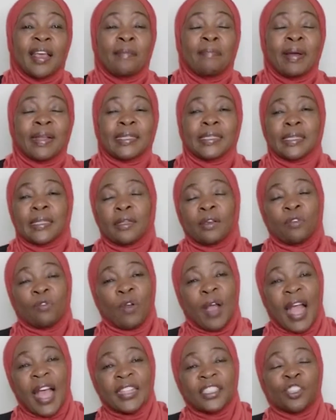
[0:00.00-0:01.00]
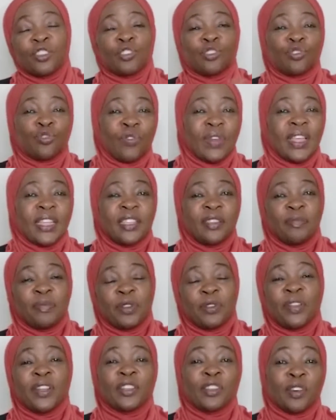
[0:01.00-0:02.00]
But as you switch
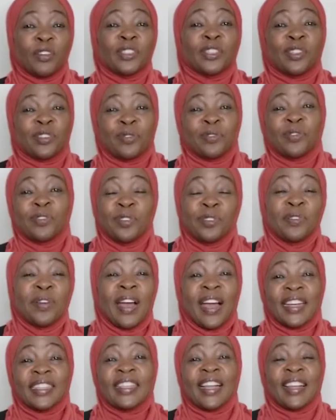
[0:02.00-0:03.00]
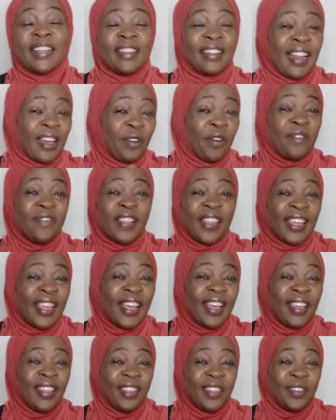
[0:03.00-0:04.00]
between those two, you're actually like over
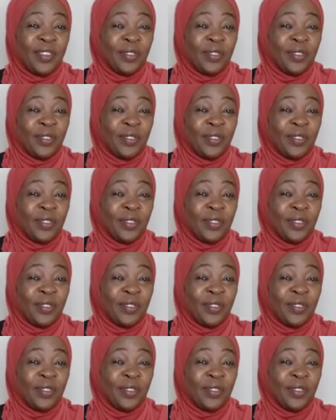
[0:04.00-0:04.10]
there,